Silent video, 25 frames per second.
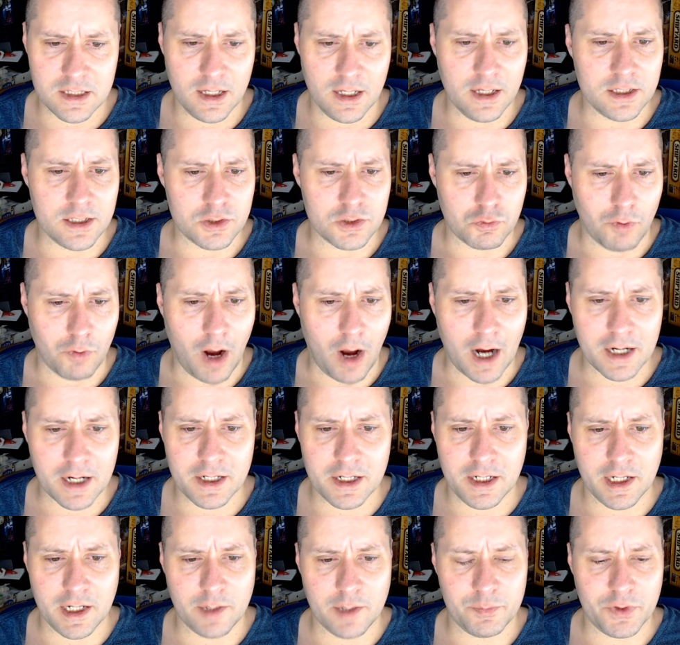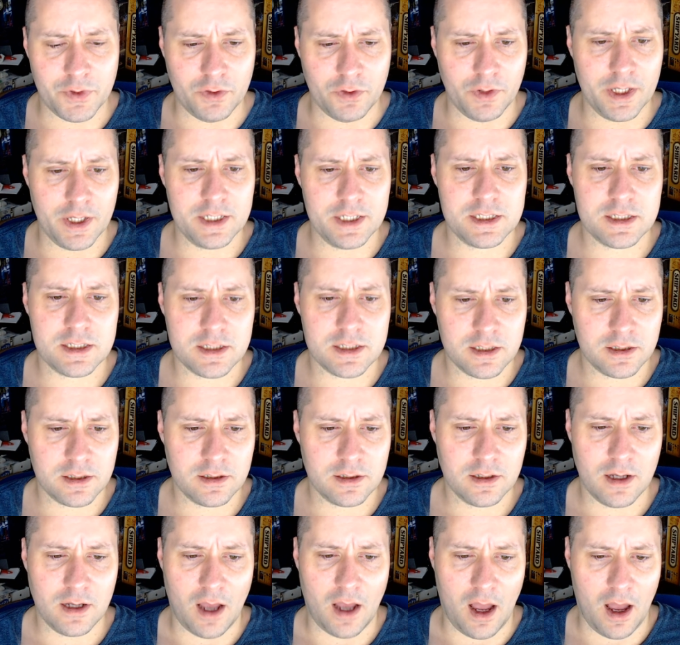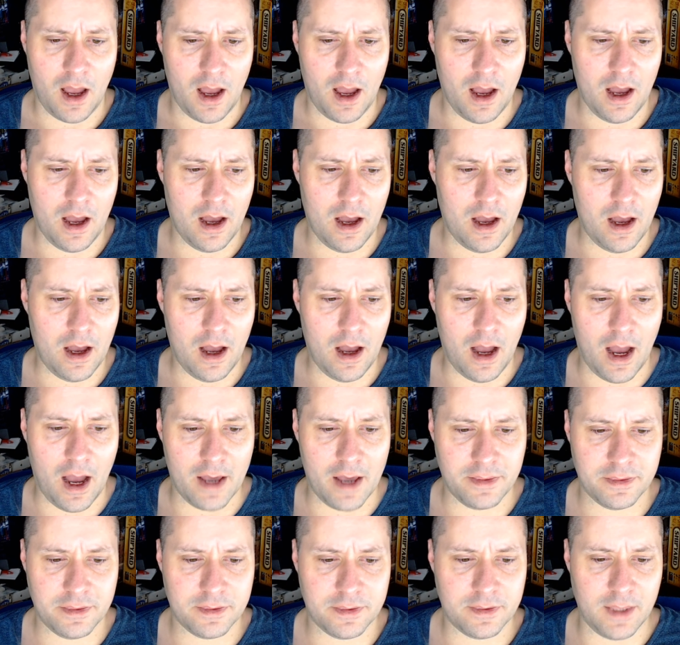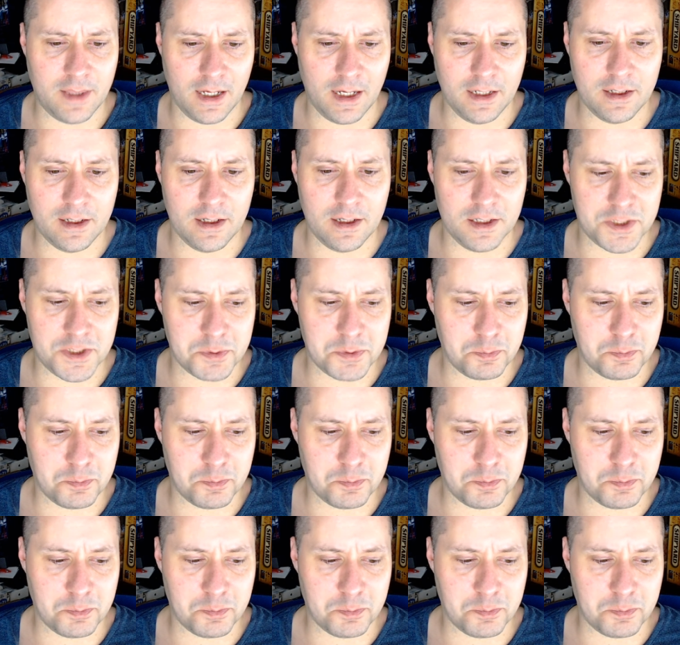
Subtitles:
is rocketing up the list. I think it